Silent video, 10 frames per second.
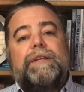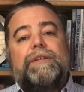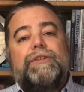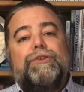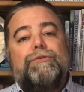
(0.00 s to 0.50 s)

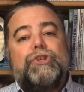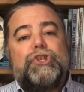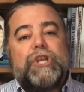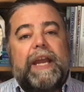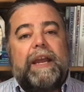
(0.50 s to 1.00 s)
to
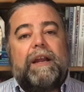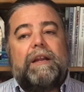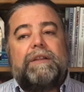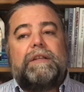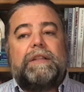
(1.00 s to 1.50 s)

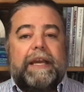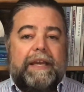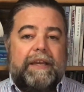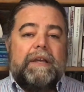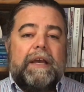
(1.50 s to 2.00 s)
share the
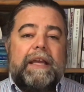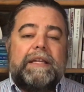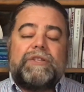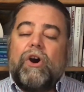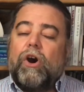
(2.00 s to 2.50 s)
land.
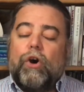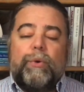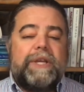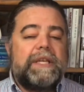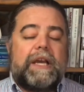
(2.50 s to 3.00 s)
It's
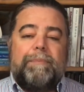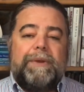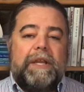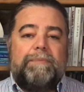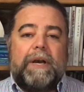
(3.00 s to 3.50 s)
always
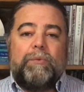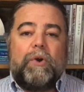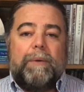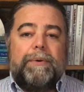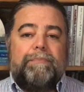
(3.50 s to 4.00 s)
accompanied by
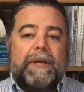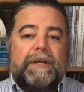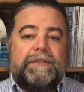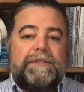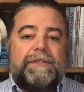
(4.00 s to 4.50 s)
wampum
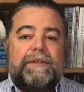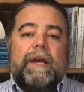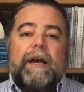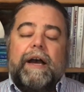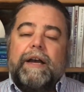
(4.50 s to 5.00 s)
belts.
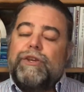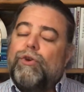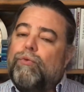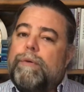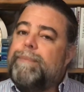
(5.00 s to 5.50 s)

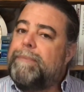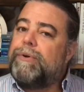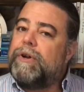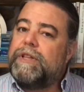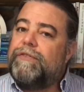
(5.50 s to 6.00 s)
You'll
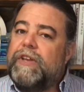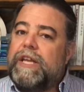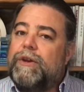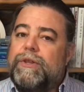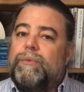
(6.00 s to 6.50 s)
remember in the
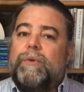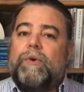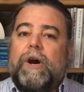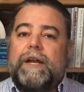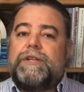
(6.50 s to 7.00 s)
video that we
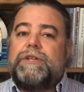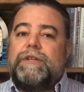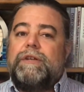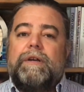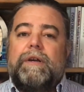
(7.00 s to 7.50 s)
watched
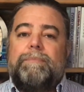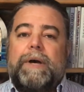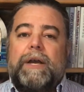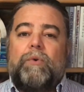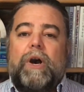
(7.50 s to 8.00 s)

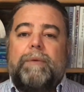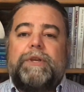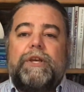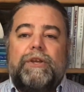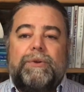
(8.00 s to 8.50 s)
by Wab
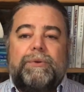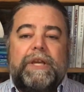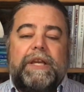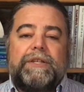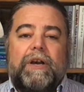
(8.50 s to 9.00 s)
Kinew,
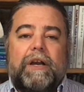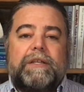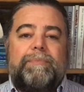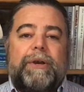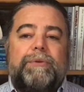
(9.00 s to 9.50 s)
he talked
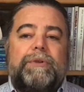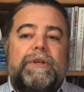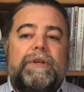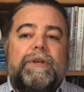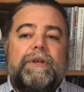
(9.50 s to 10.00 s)
about
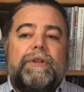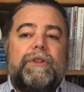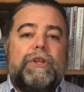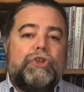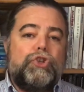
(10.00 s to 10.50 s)

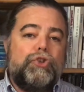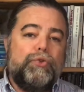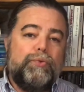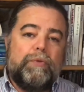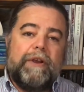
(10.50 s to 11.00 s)
the
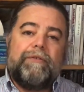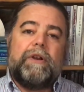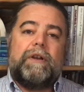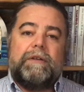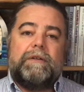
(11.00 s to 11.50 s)
Two
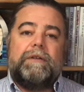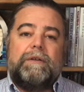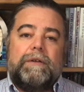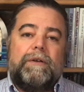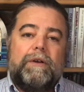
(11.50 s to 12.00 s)
River
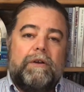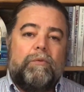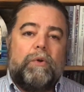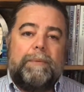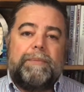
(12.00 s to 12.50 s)

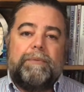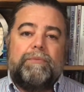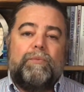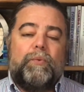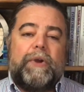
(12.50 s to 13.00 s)
wampum,
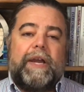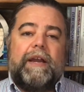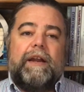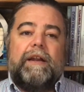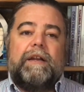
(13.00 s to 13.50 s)

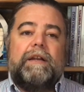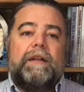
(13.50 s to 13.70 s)
where